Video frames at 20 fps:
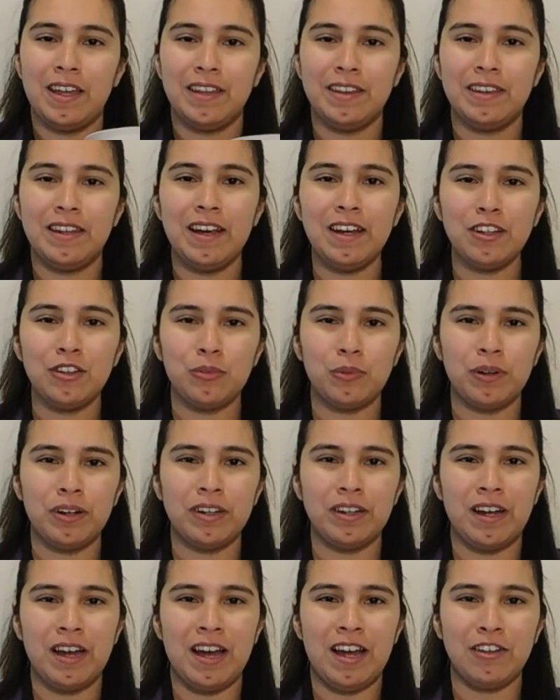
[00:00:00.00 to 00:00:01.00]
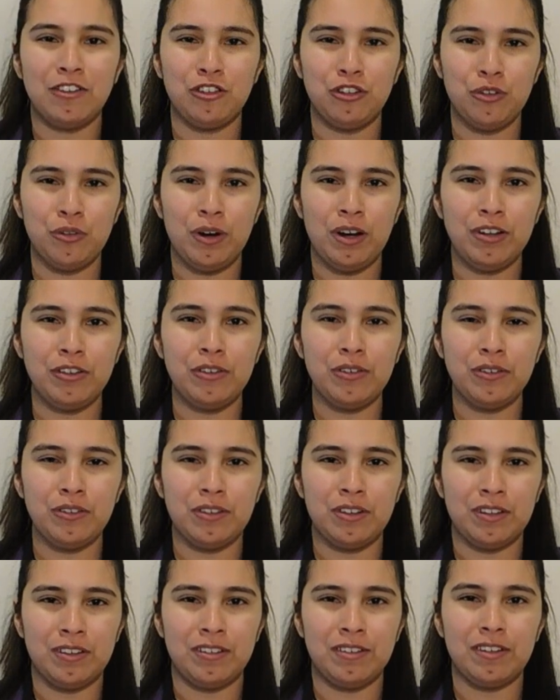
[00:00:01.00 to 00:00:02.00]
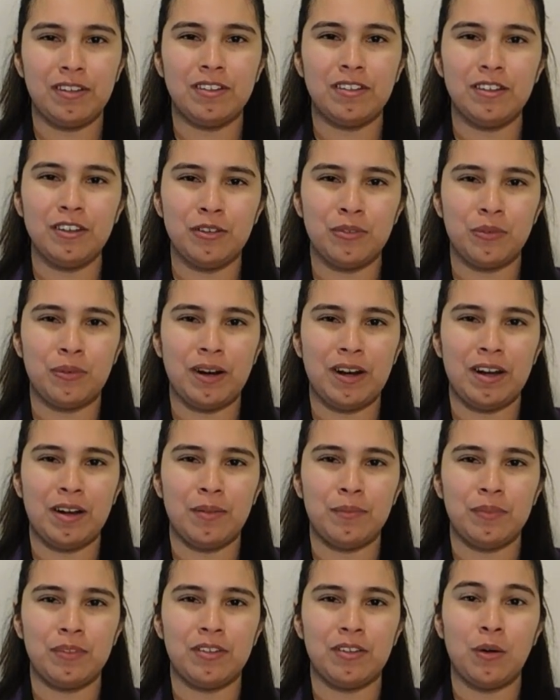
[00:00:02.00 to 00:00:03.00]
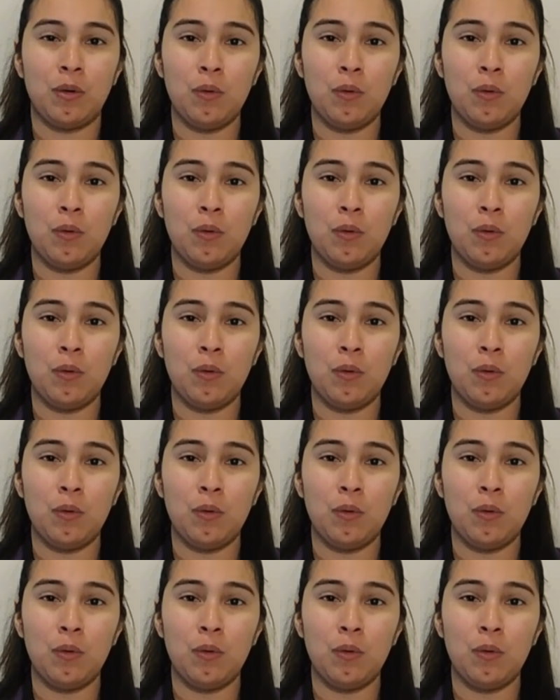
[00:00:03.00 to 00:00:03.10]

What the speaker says: Next, we're going to add 260 grams